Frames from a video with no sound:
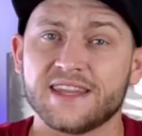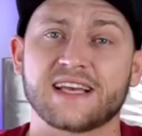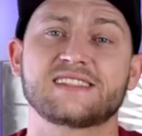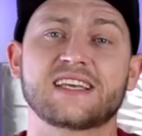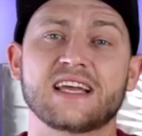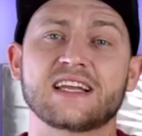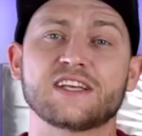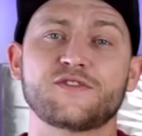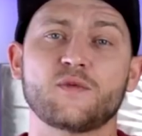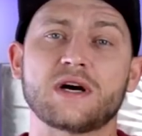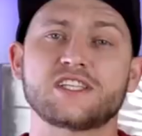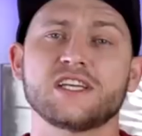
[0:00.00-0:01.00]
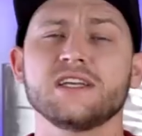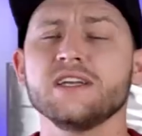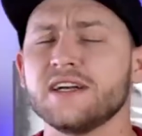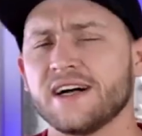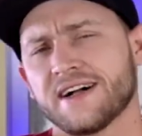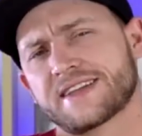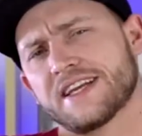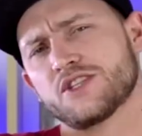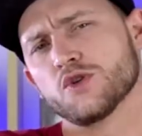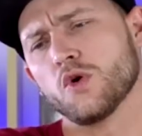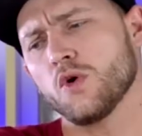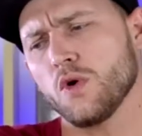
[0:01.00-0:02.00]
Thanks again guys for watching. I'll catch
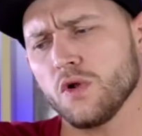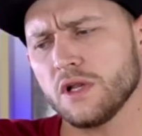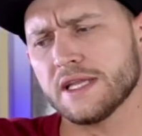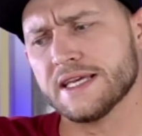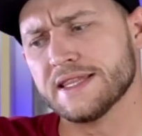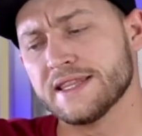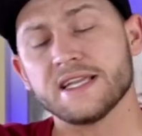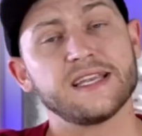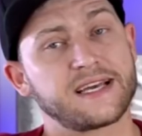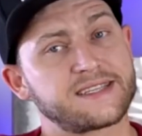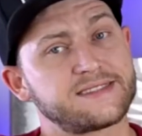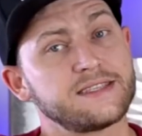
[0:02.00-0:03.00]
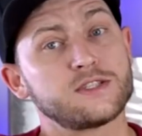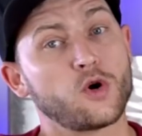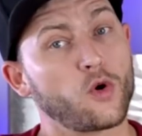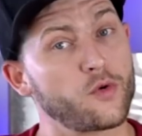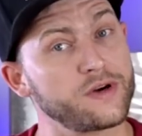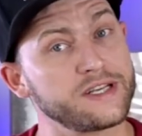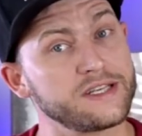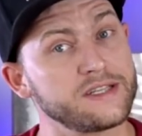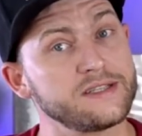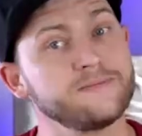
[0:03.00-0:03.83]
you all in the next tutorial.